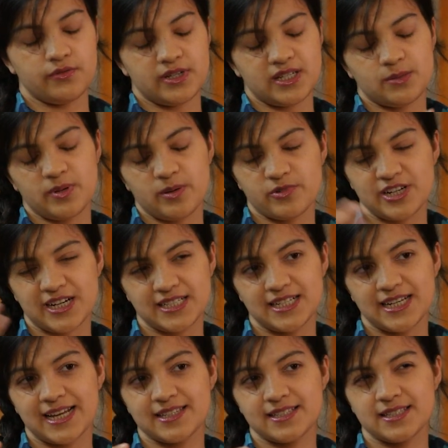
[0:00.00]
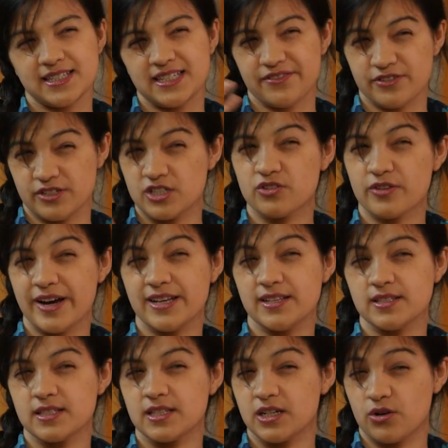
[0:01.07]
you need to be protected against the different
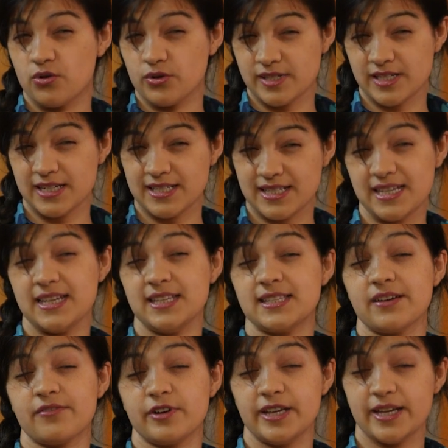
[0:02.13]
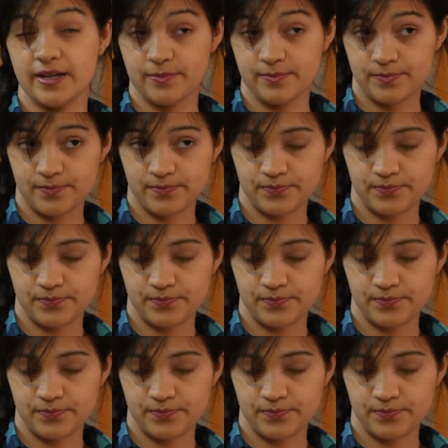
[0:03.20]
strains that are causing disease every year.